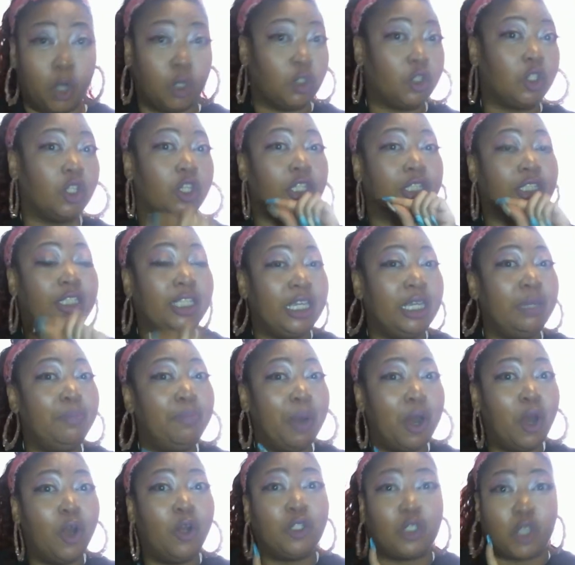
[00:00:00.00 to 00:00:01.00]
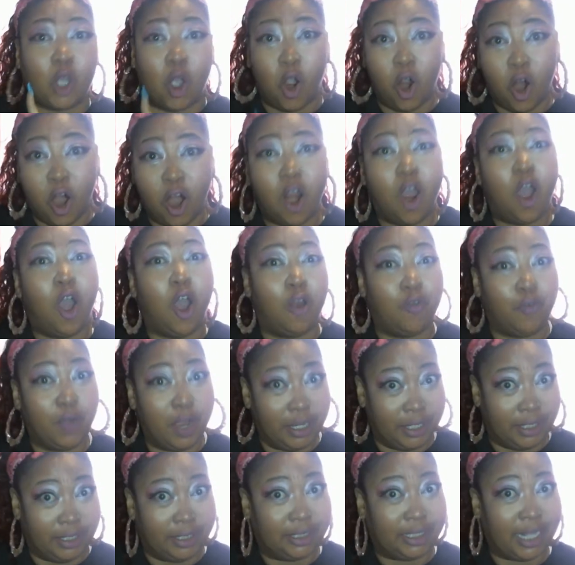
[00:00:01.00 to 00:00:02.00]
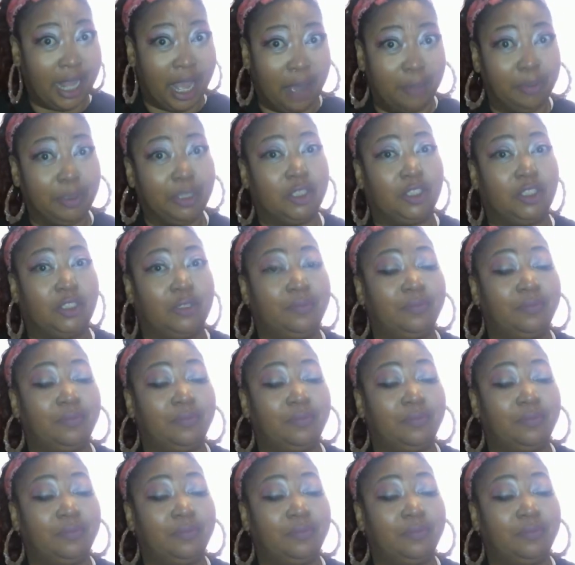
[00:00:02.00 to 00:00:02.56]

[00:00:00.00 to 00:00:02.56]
So the T-Birds are already established.